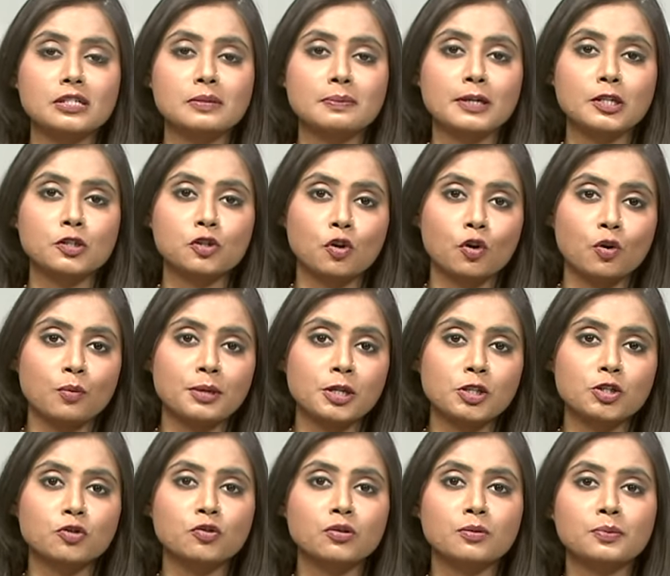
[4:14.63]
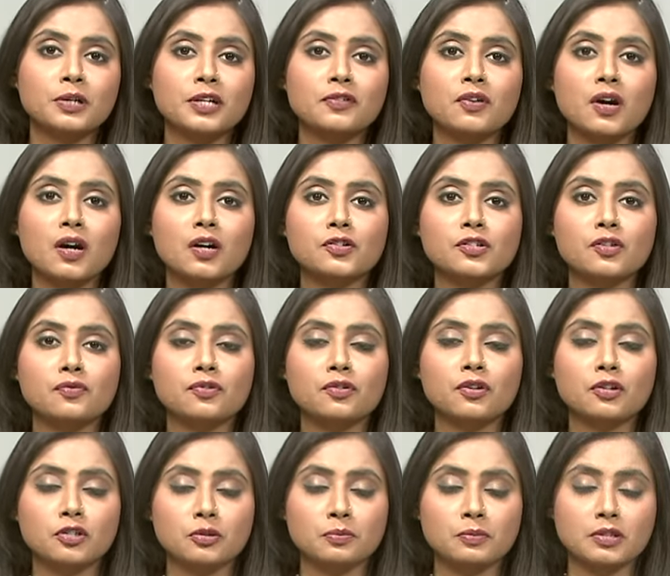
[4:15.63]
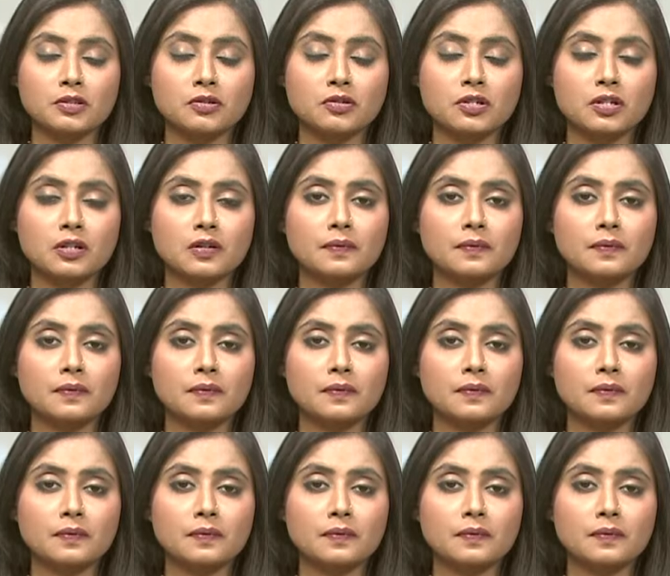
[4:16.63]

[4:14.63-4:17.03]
paid homage to the brave hearts of the regiment.